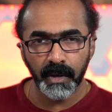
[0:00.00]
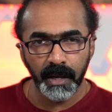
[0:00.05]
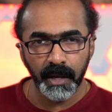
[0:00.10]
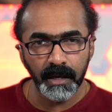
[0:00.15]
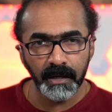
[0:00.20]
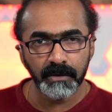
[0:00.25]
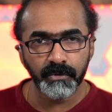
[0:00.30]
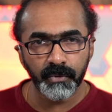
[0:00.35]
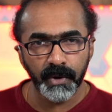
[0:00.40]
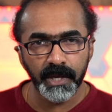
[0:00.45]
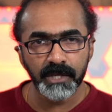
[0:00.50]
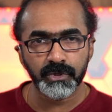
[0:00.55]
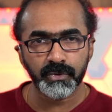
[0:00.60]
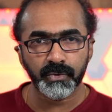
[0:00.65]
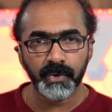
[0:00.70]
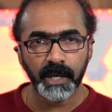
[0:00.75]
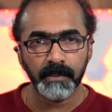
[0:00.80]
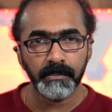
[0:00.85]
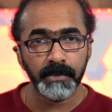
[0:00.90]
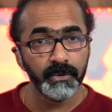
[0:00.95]
in
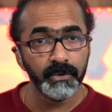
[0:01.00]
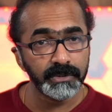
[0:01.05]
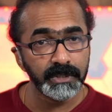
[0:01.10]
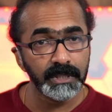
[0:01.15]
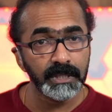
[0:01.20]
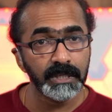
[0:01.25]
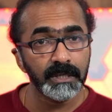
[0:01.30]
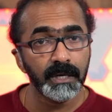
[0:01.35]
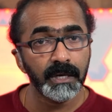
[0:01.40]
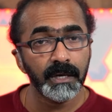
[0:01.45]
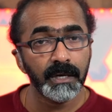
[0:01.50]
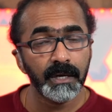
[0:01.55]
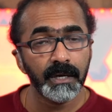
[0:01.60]
Restream using